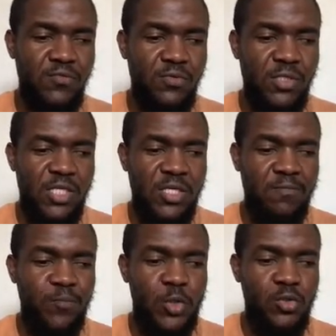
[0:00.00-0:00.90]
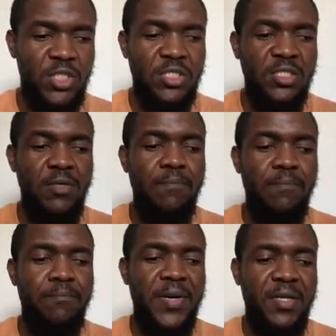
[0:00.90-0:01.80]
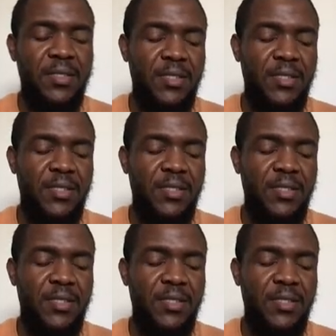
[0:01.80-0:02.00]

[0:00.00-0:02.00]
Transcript: found at. So this is the part